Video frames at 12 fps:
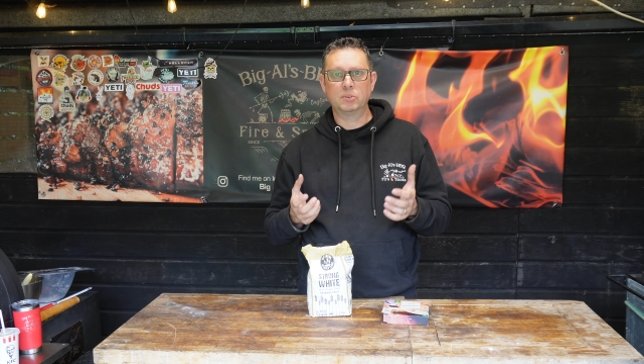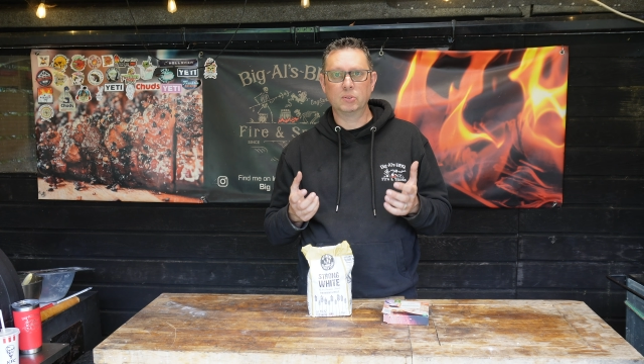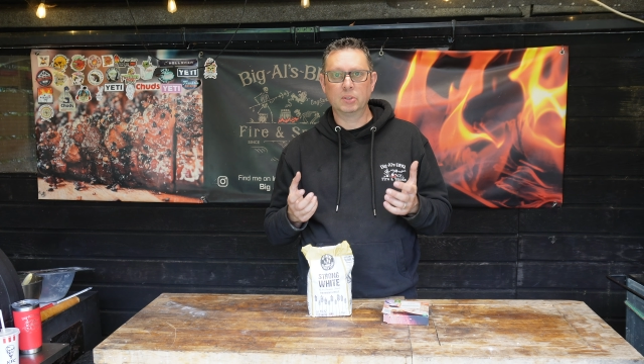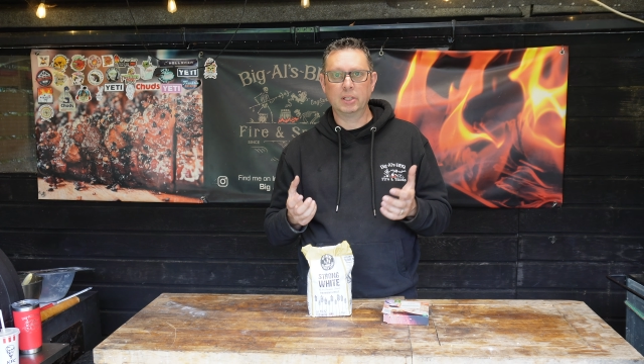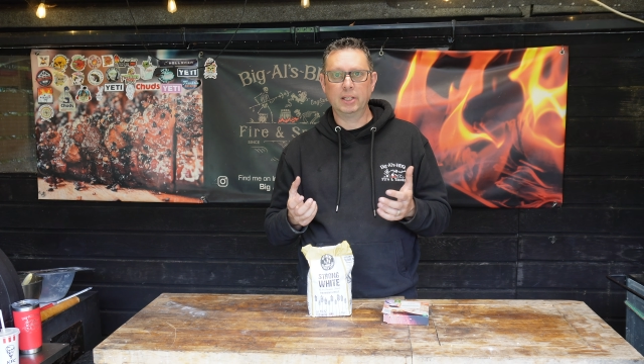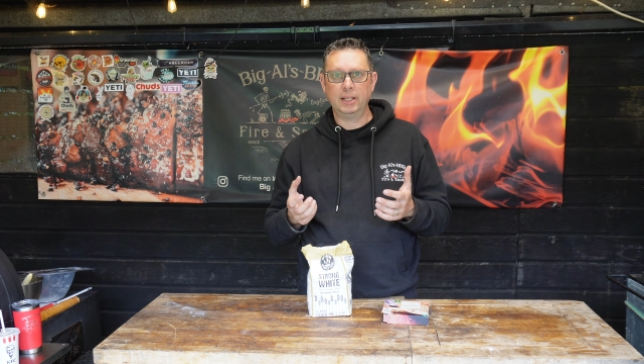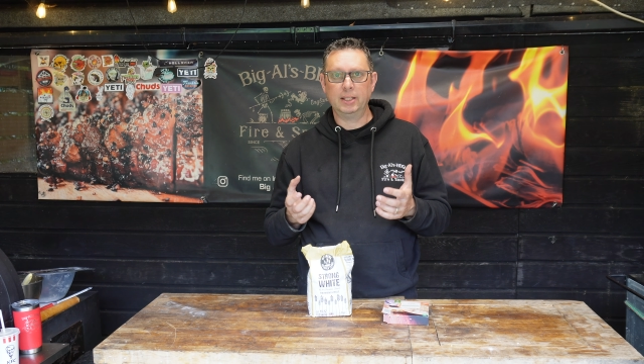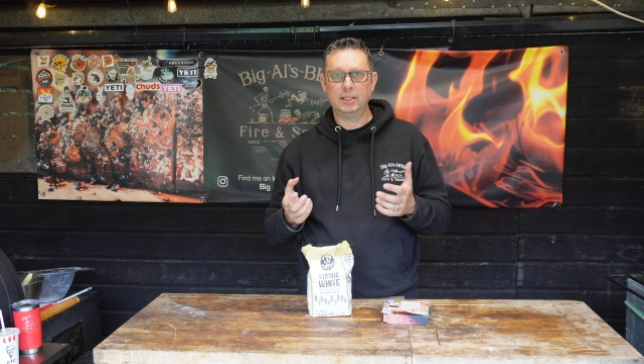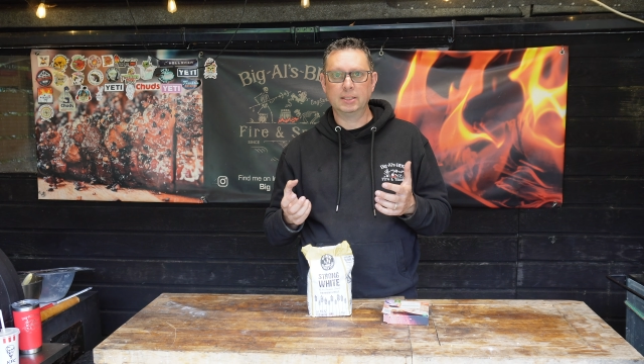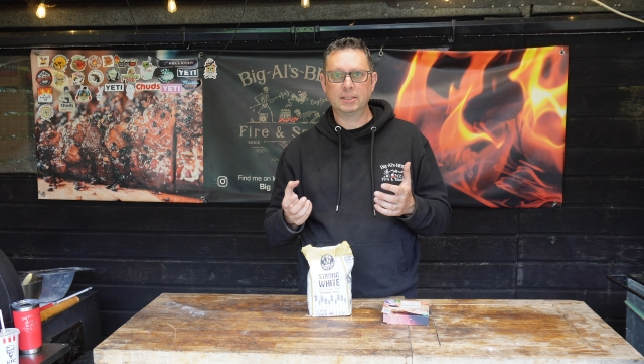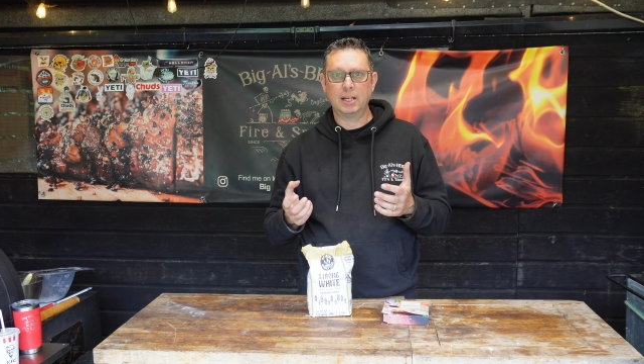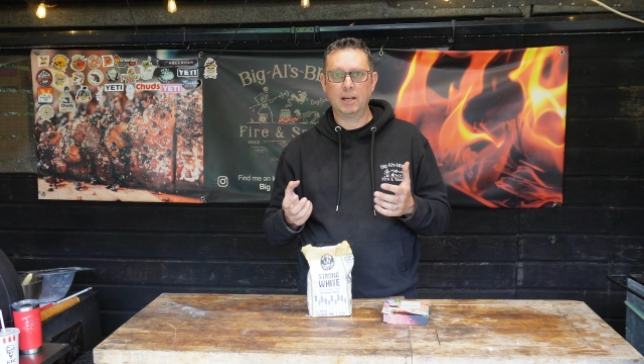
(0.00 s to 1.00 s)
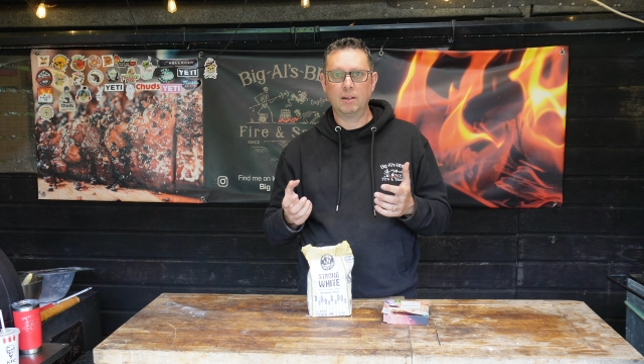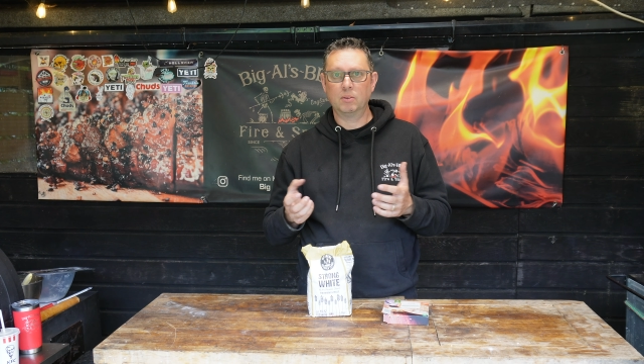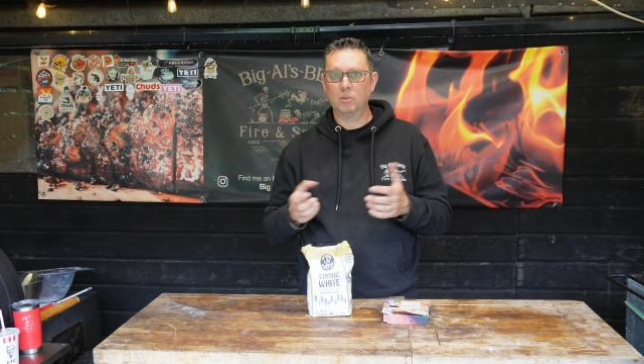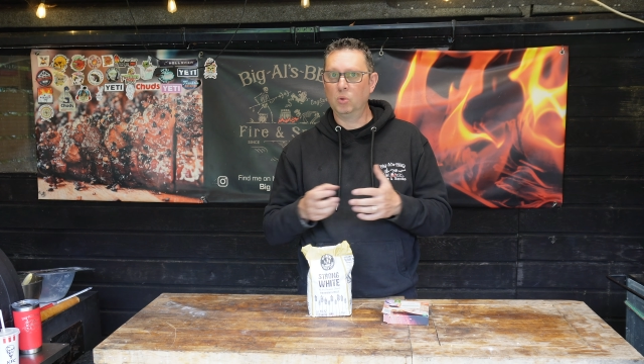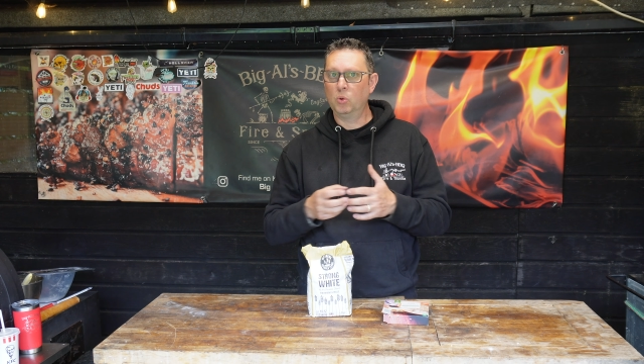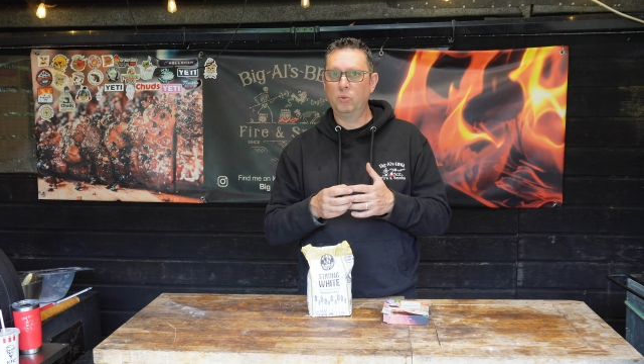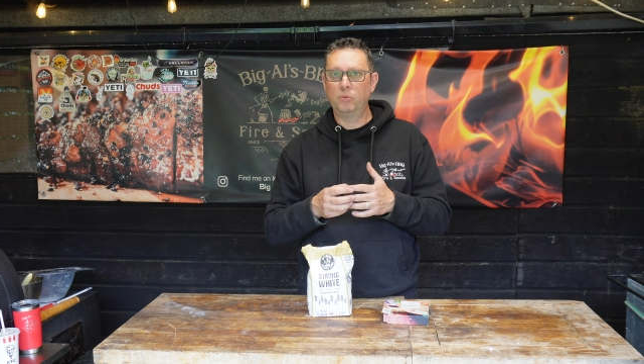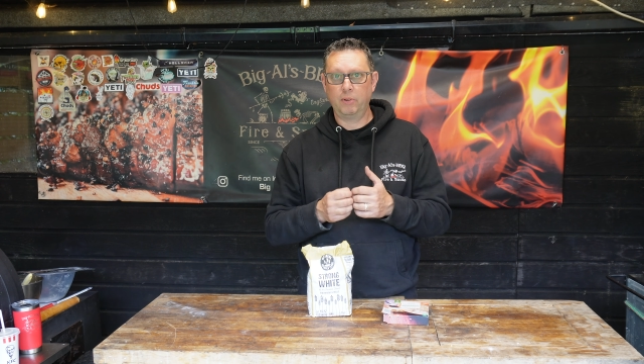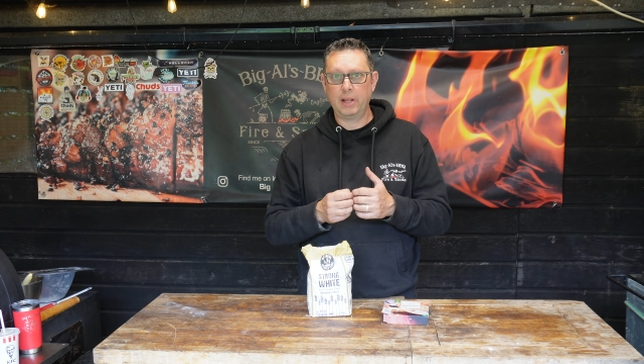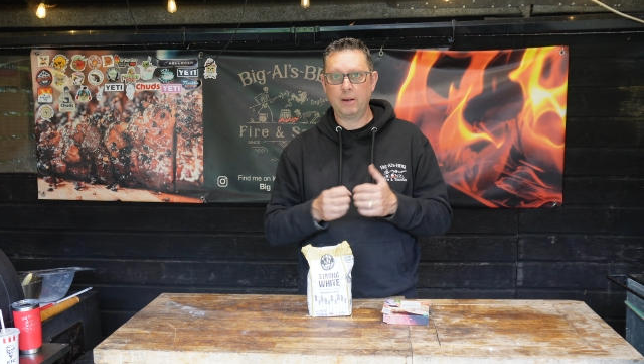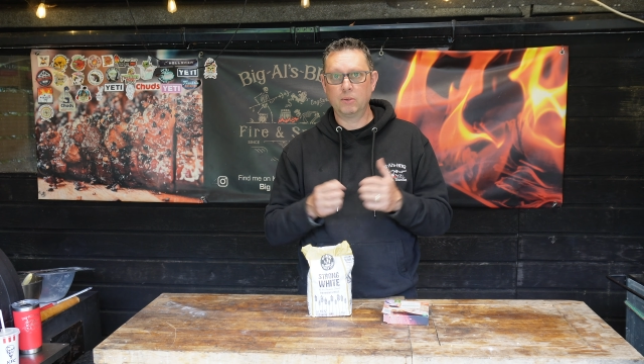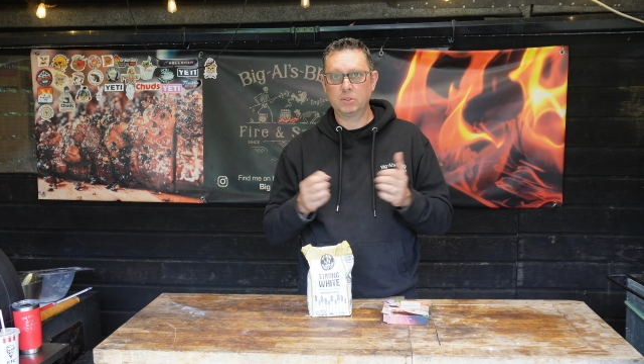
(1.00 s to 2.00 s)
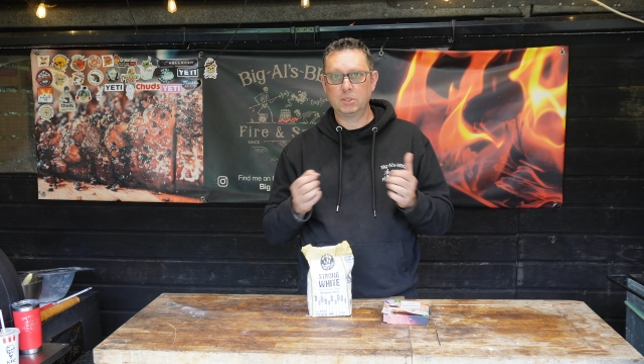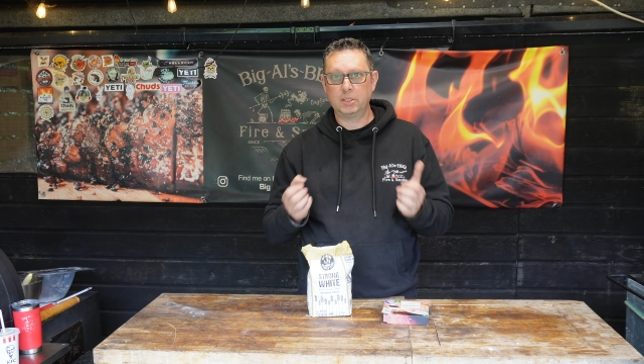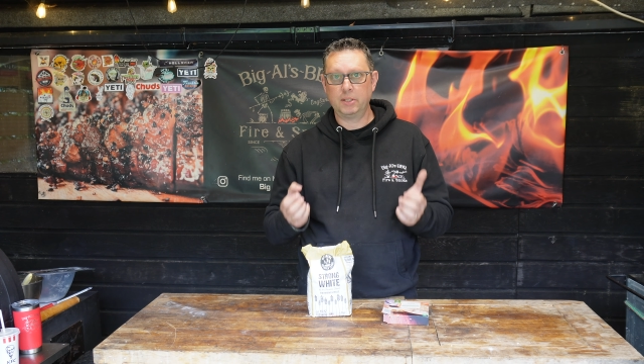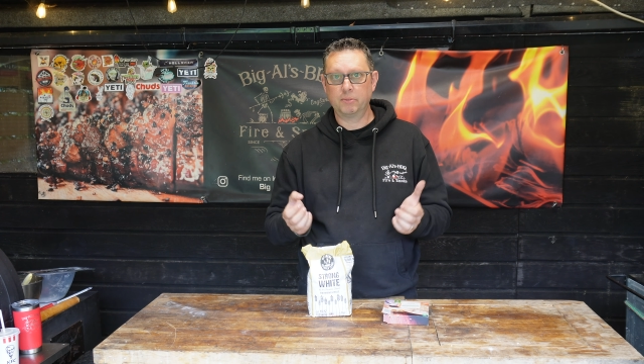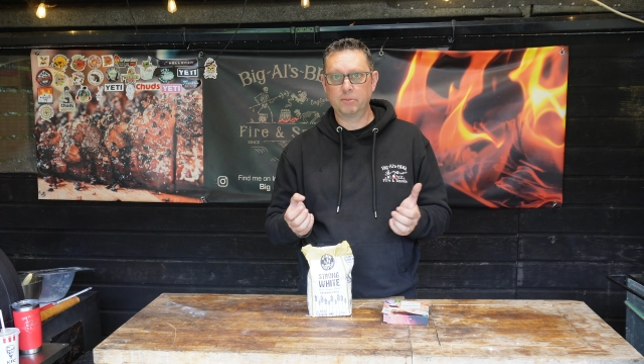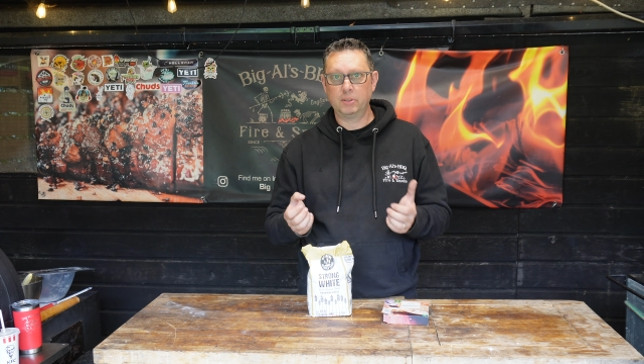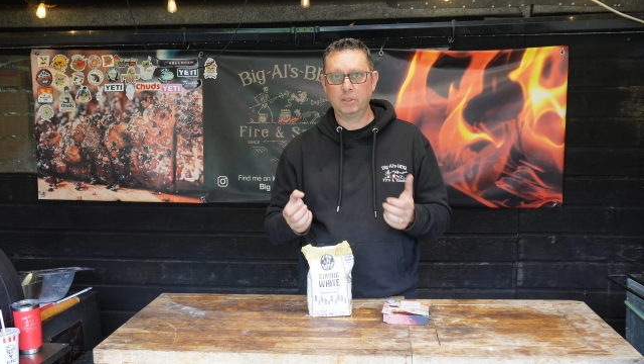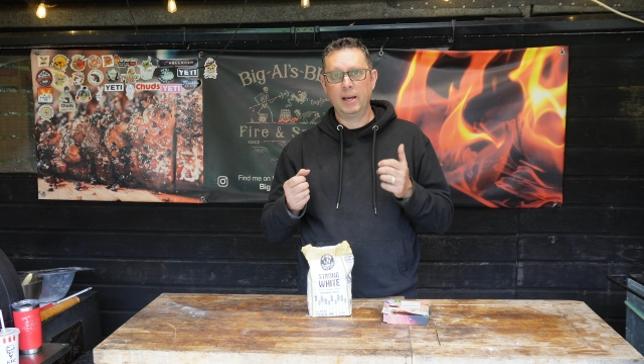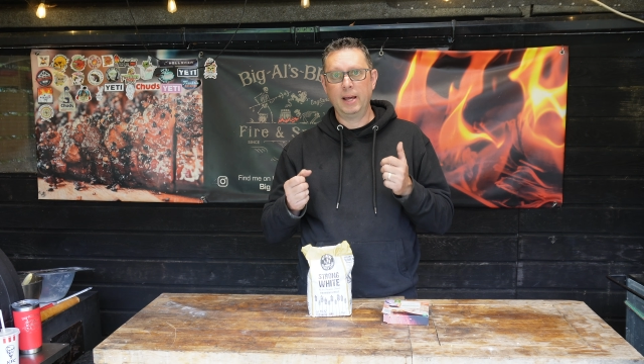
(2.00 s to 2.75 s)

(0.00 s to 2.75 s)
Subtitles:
to glean is that all flours are different,